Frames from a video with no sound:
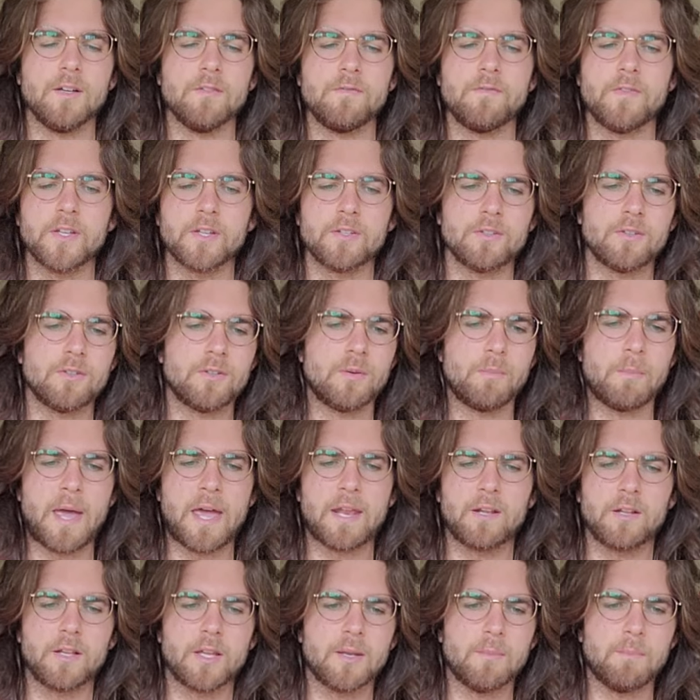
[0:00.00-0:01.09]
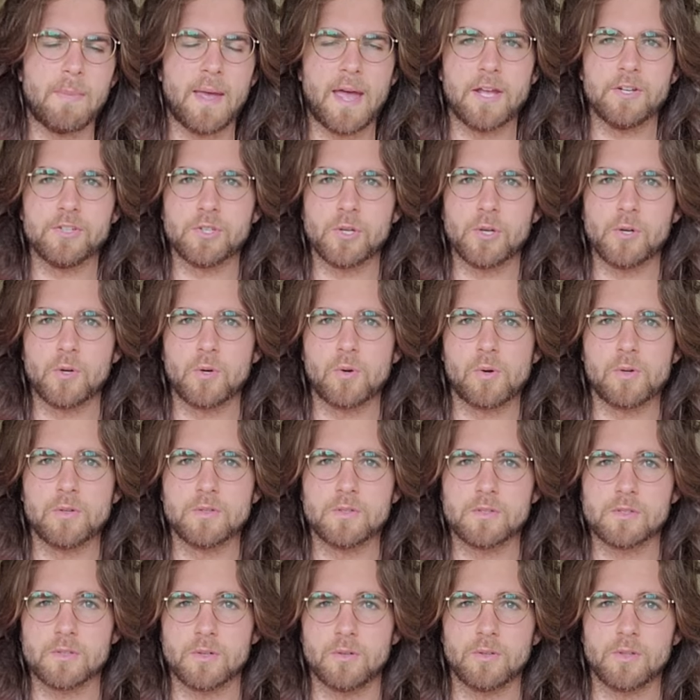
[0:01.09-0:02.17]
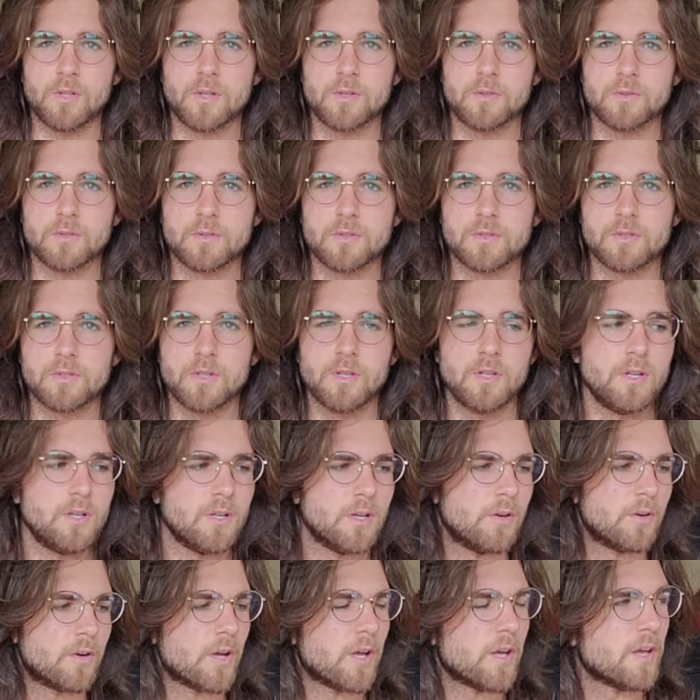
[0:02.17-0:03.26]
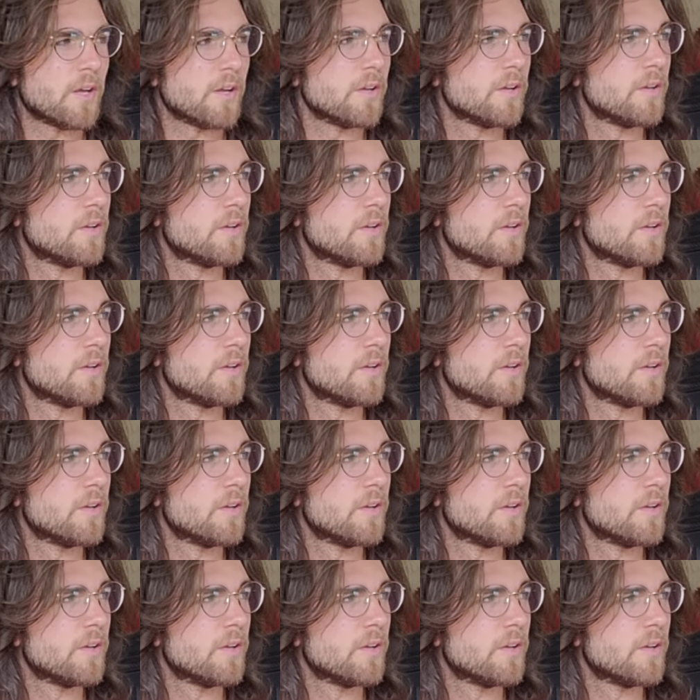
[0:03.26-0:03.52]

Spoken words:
fiddle, mandolin, banjo solos, okay?